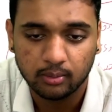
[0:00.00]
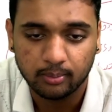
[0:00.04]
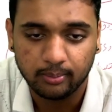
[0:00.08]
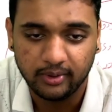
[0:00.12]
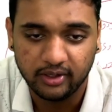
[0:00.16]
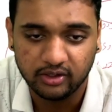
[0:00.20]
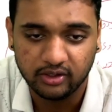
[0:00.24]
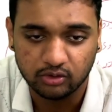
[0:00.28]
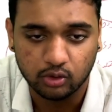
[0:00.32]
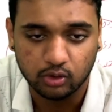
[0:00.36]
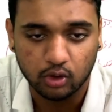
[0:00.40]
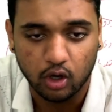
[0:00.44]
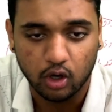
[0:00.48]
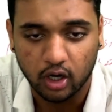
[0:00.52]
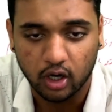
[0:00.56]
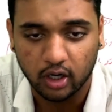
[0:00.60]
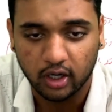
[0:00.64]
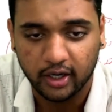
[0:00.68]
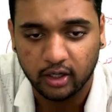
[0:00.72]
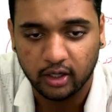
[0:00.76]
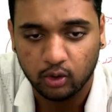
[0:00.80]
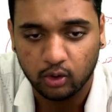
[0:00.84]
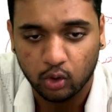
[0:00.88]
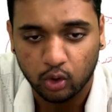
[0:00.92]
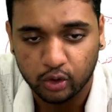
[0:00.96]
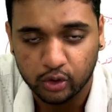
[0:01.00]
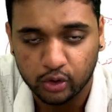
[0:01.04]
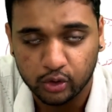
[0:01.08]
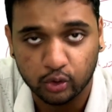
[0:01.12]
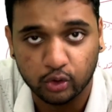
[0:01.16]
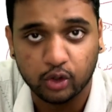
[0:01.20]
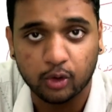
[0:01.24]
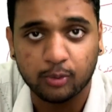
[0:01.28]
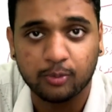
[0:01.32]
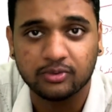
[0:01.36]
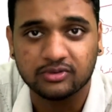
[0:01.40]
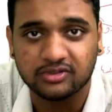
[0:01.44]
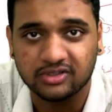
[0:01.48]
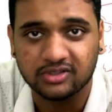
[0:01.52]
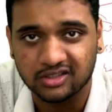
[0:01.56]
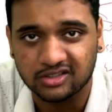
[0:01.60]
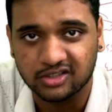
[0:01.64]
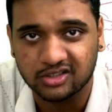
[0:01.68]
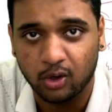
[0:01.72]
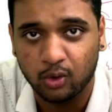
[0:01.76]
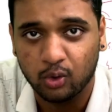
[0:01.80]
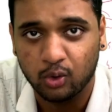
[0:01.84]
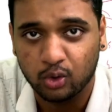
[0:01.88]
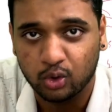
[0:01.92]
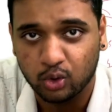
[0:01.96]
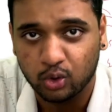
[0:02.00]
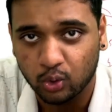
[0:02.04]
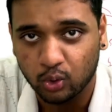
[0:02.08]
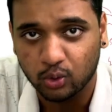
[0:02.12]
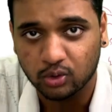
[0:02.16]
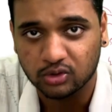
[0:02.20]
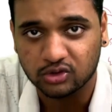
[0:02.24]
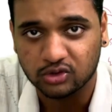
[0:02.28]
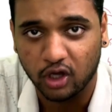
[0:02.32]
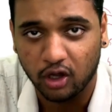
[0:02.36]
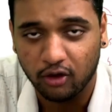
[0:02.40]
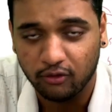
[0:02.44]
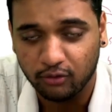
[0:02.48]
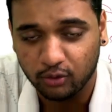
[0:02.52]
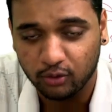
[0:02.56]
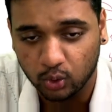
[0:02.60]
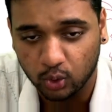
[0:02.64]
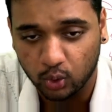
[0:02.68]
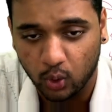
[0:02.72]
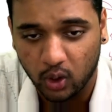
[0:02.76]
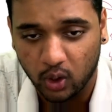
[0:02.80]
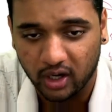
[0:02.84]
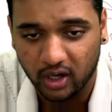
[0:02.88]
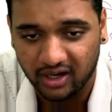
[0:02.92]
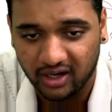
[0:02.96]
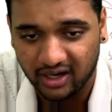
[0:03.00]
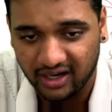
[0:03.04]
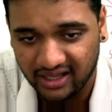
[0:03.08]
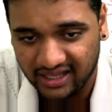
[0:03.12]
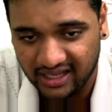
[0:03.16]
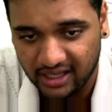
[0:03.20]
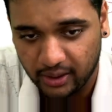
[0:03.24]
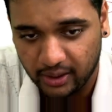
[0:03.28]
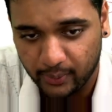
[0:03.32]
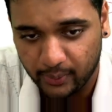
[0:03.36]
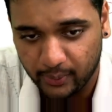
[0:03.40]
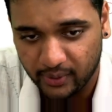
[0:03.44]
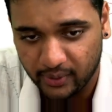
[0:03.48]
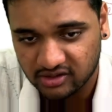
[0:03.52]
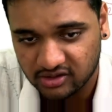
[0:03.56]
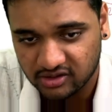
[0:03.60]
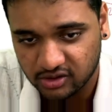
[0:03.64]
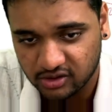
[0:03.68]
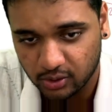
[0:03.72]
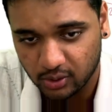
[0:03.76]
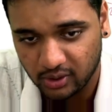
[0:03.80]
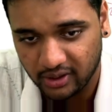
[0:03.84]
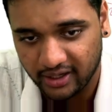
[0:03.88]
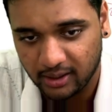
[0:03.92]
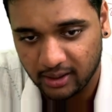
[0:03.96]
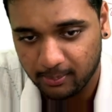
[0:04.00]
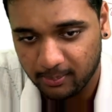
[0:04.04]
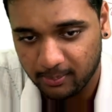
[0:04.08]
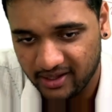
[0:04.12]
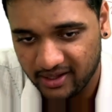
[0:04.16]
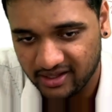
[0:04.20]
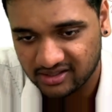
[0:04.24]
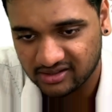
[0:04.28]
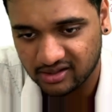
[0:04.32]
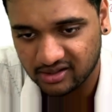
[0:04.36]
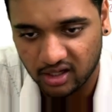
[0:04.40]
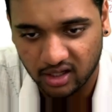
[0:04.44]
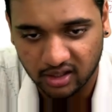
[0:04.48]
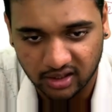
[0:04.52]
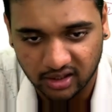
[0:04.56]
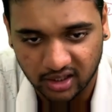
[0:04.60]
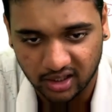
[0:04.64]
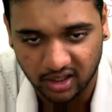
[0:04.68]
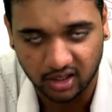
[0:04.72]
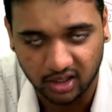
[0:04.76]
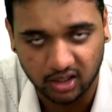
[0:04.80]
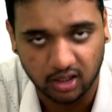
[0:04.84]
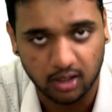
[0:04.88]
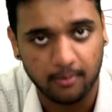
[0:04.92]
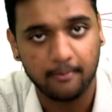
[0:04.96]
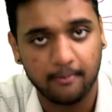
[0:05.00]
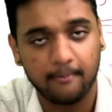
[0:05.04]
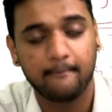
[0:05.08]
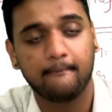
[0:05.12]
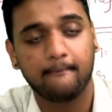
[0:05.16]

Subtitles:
Please go online, go to YouTube, search how to solve 2 quadratic equations. You will get. Please learn that and come.